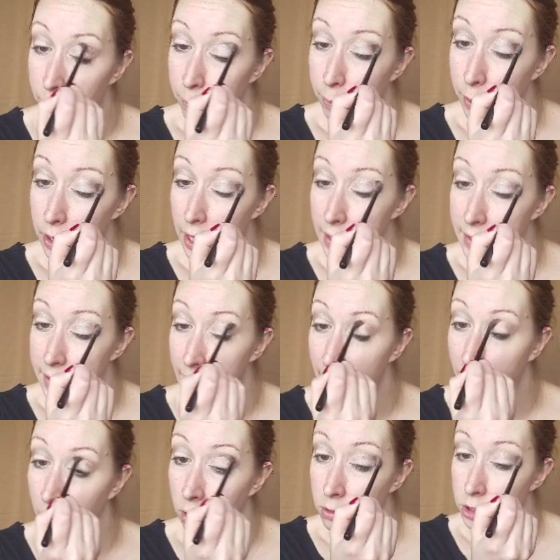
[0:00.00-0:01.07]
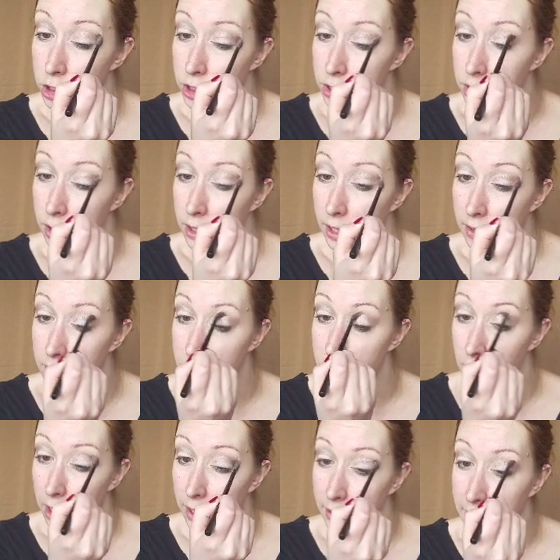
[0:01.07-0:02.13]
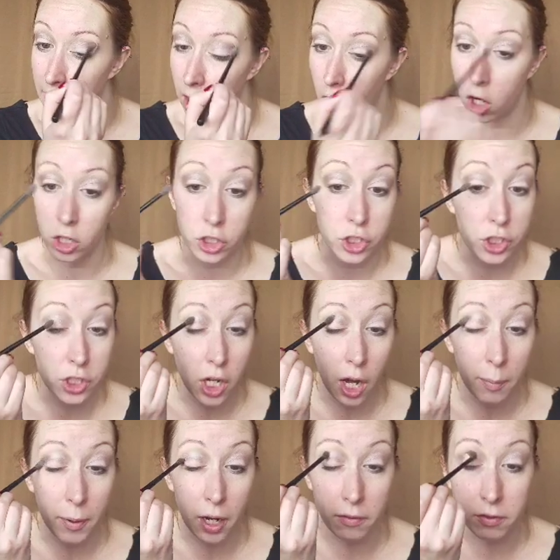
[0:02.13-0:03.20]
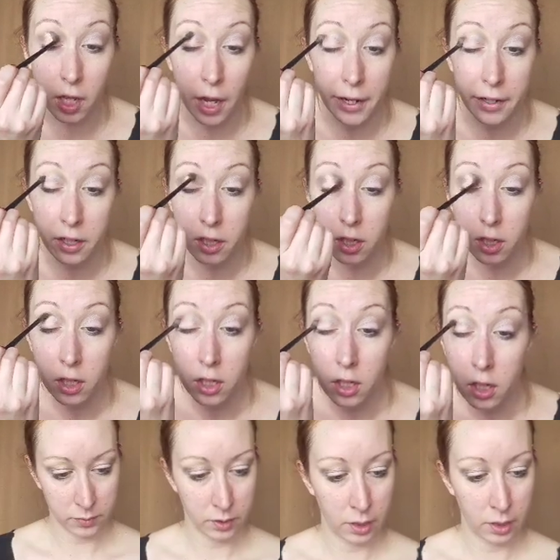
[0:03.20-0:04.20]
trying to blend it out just so that there's not like that harsh stop off line.